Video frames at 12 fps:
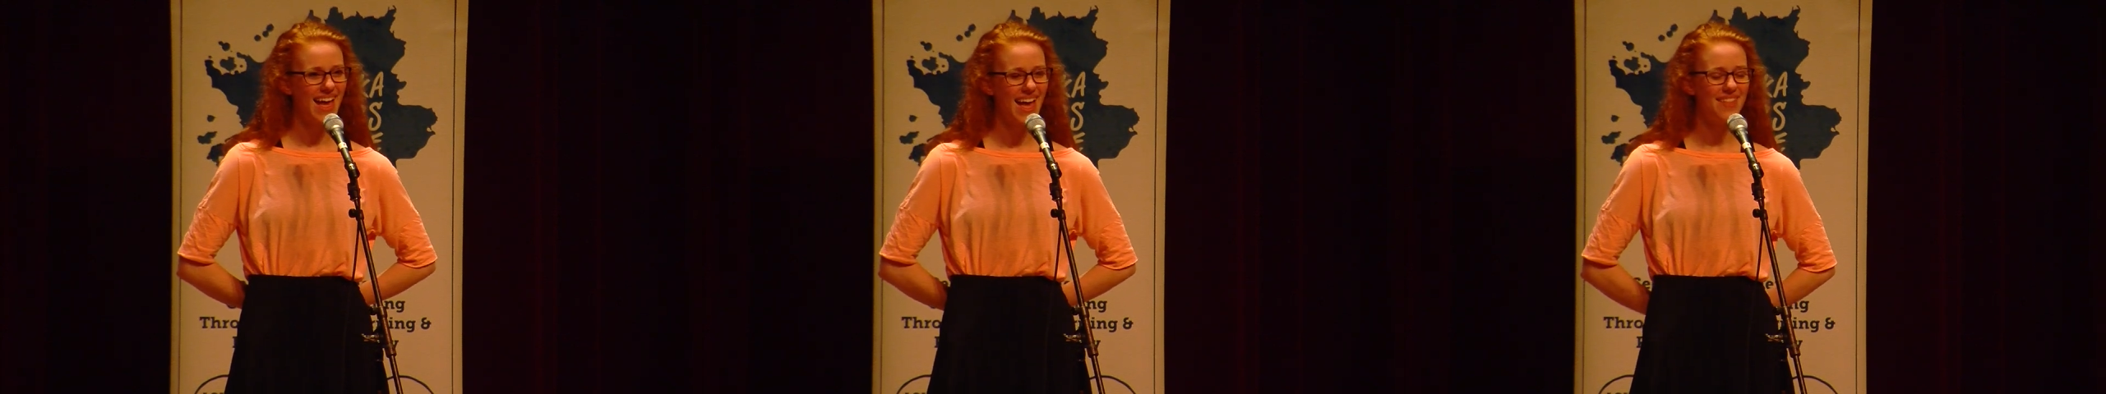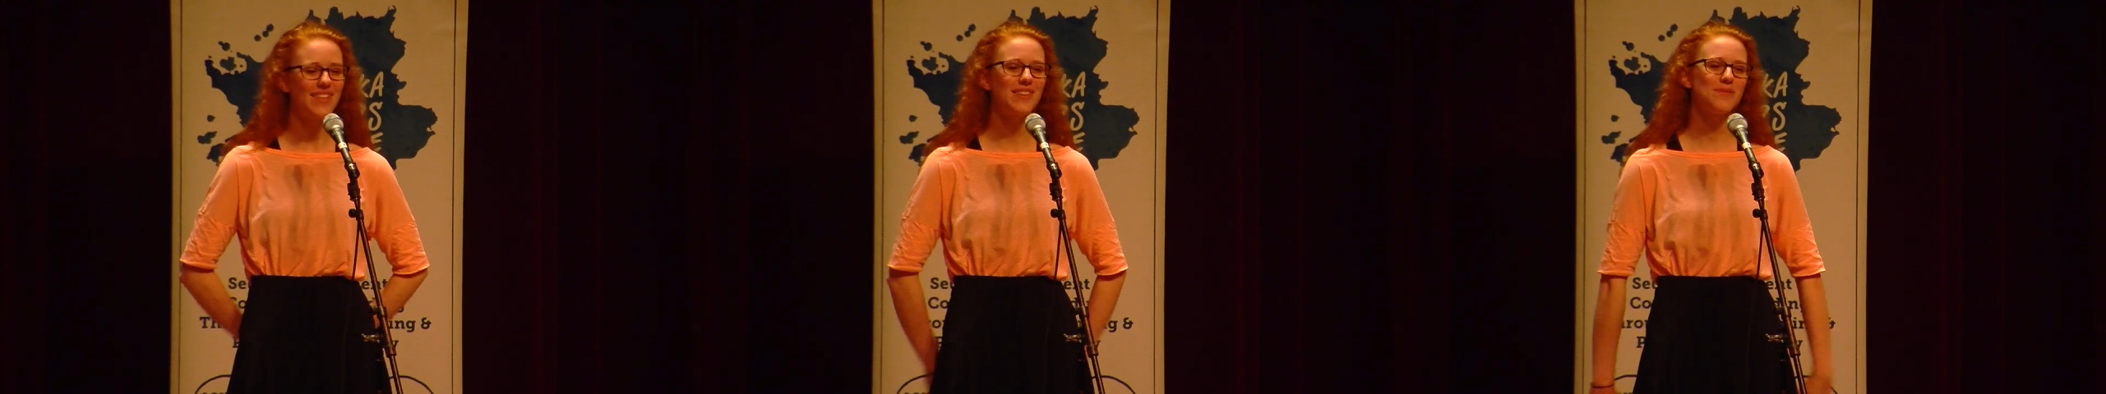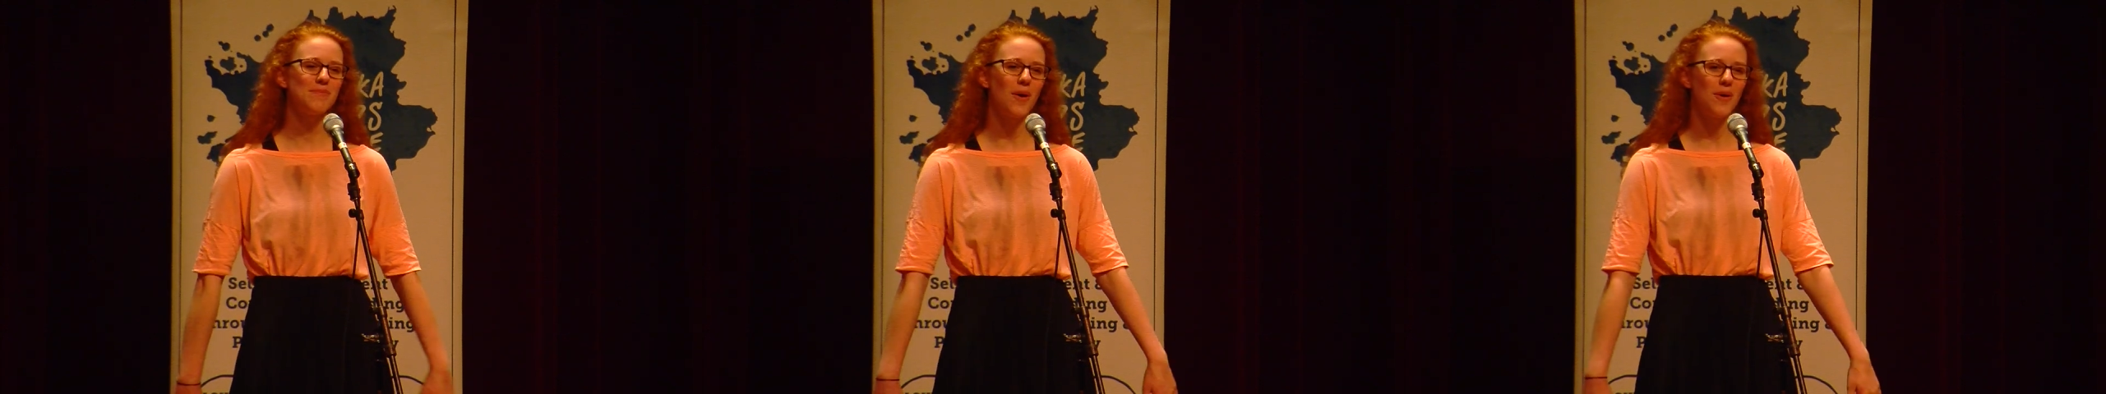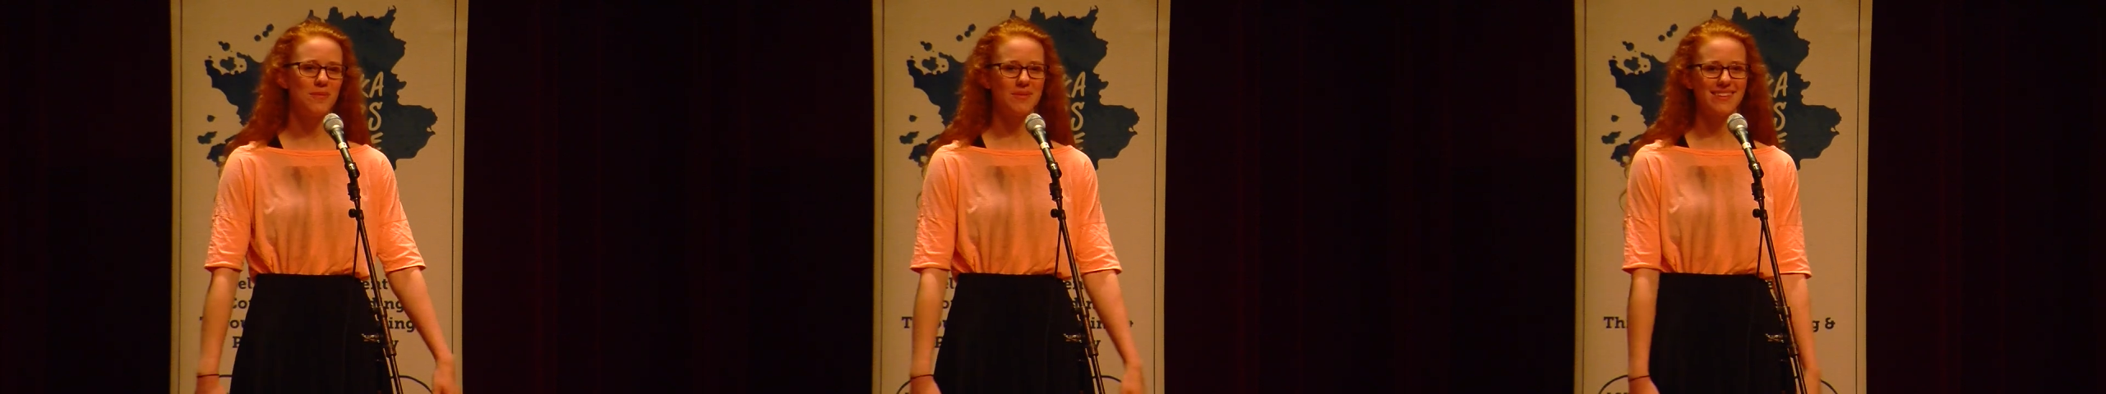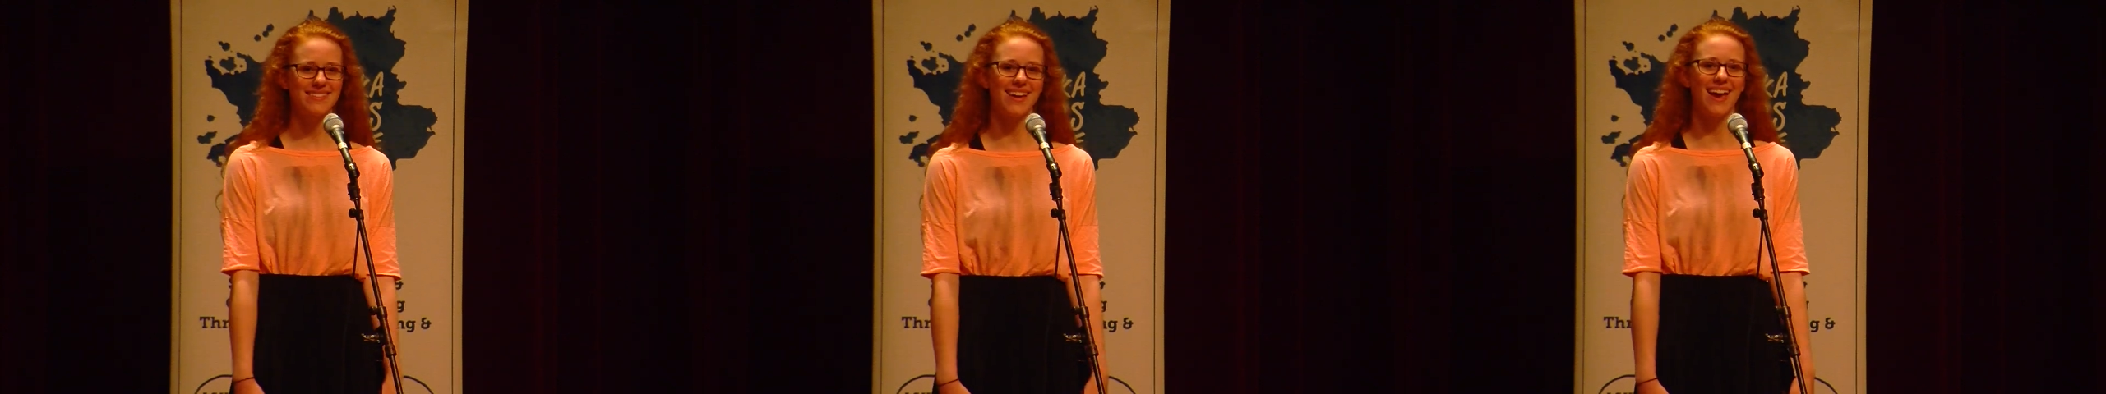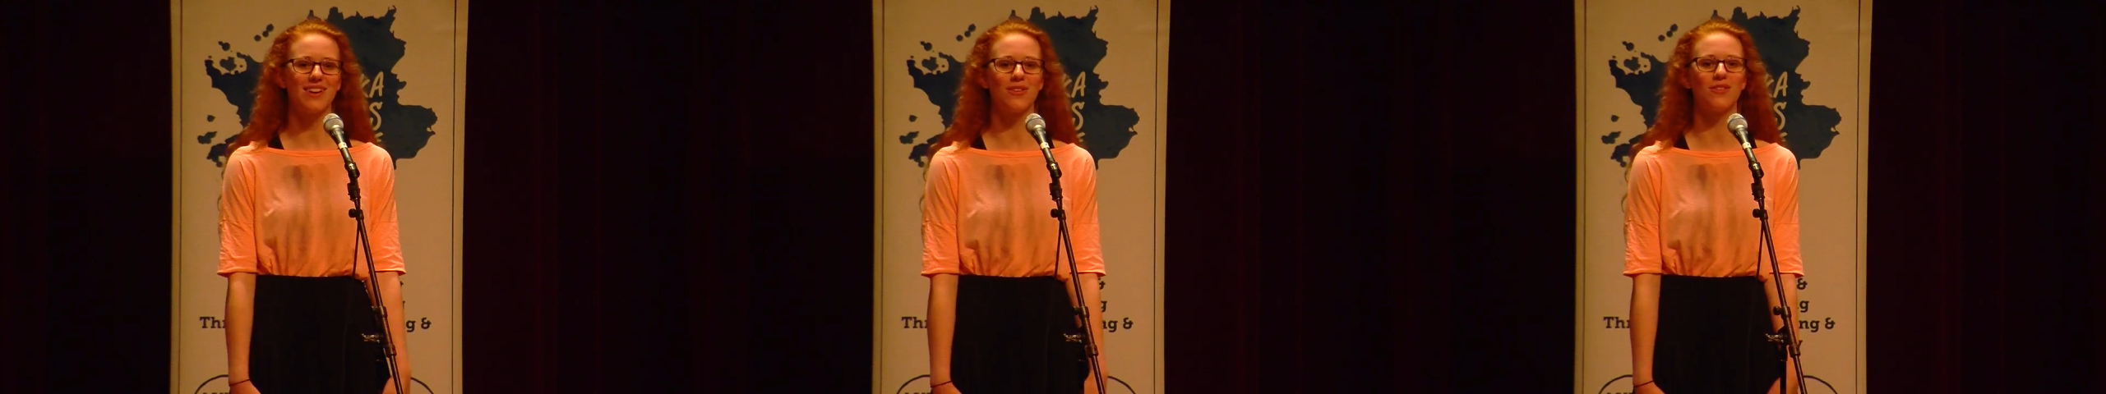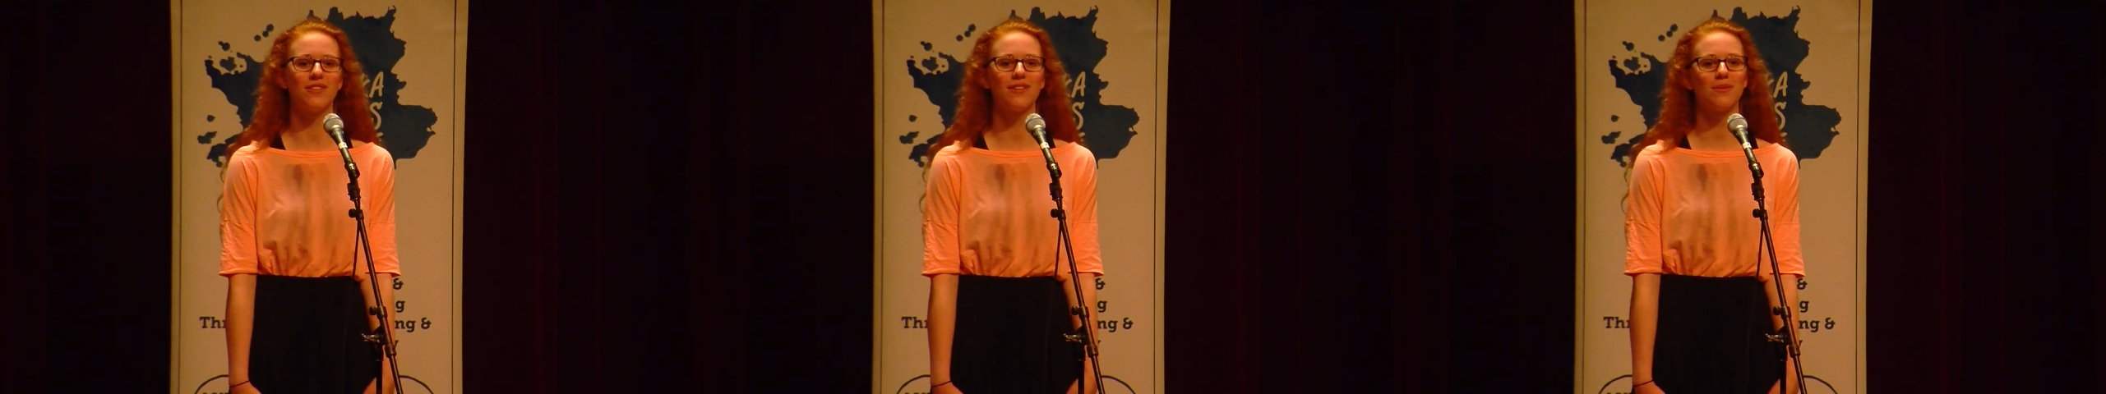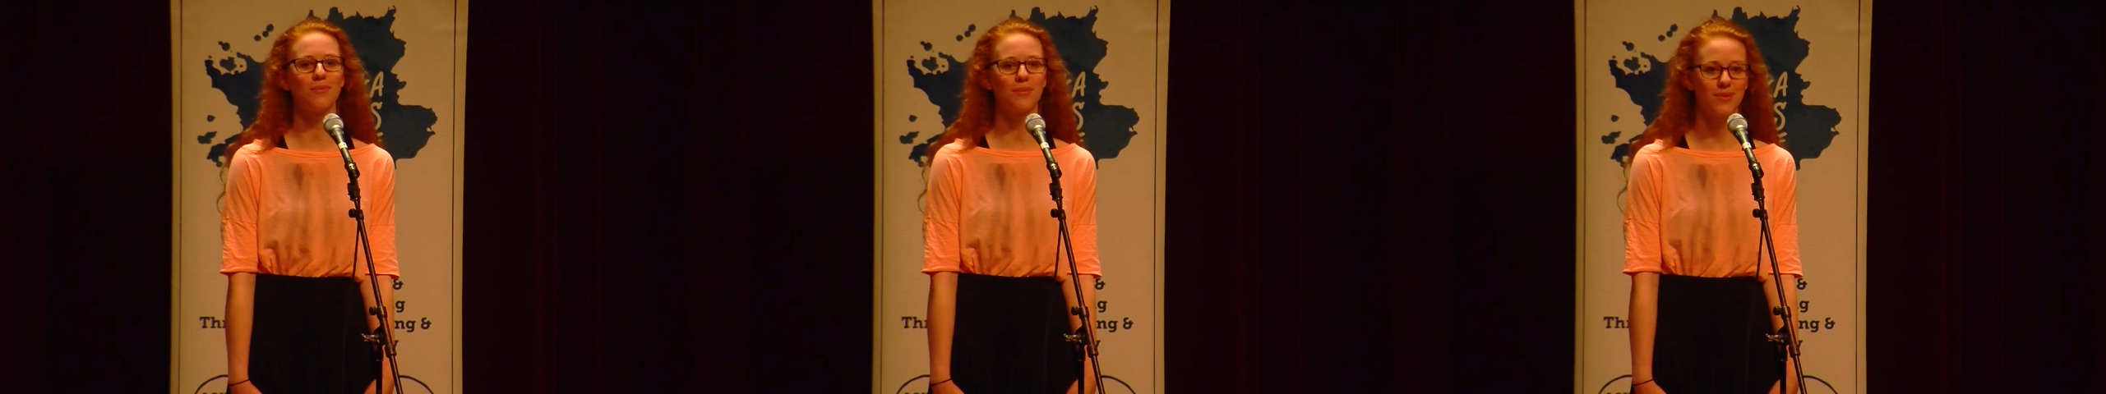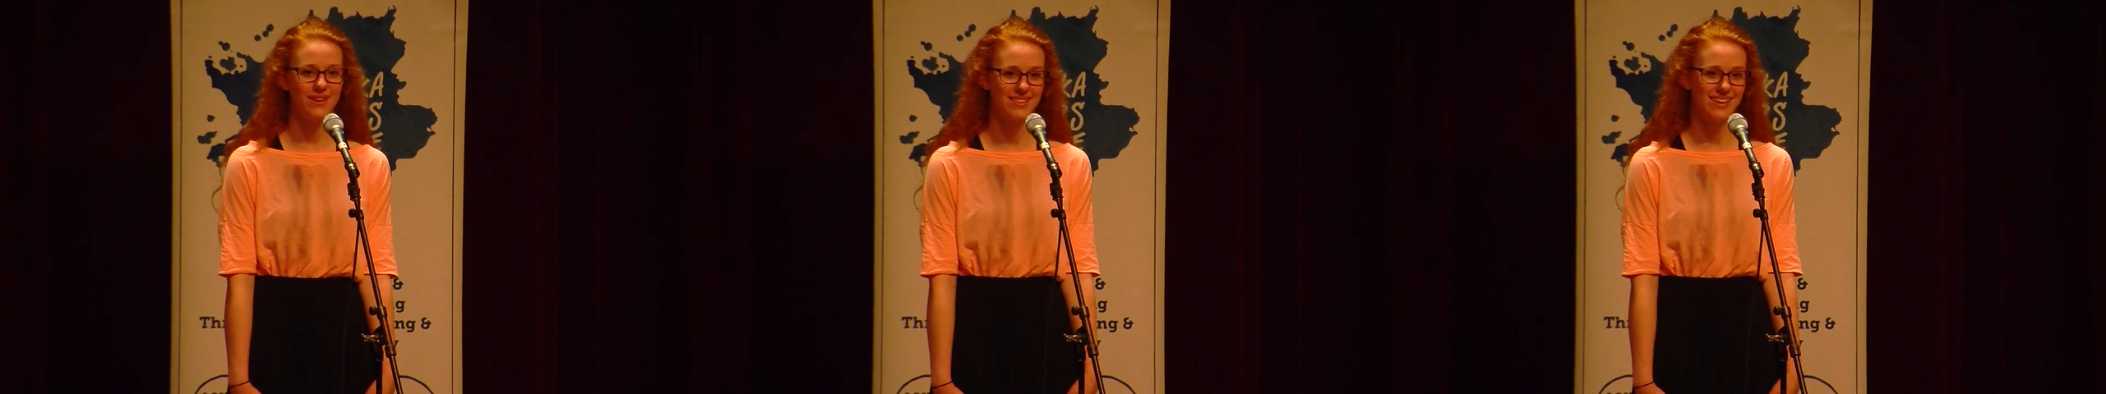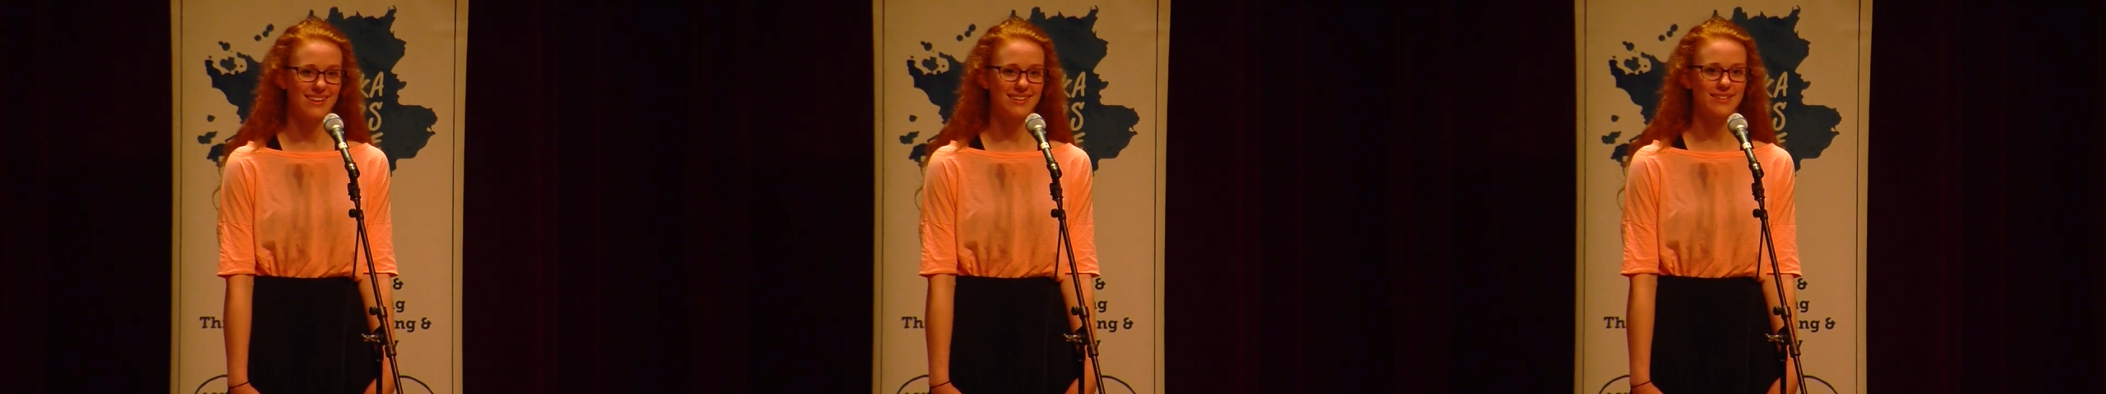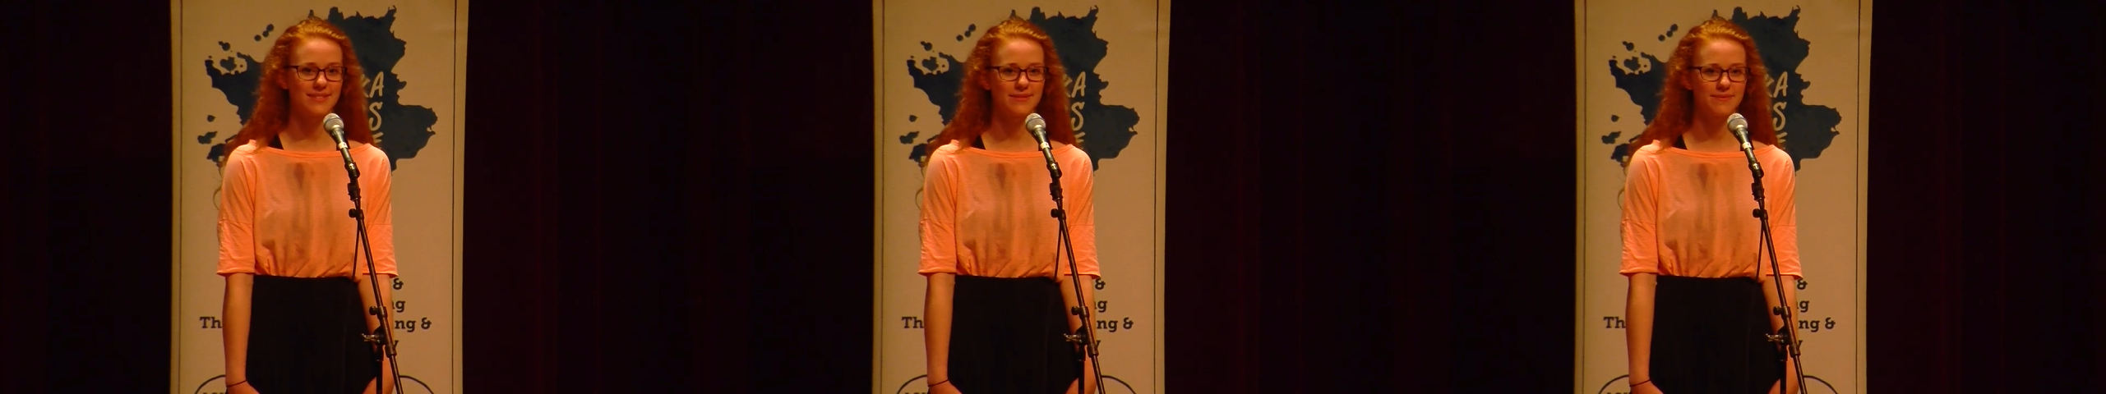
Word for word: and this poem is titled Breathing.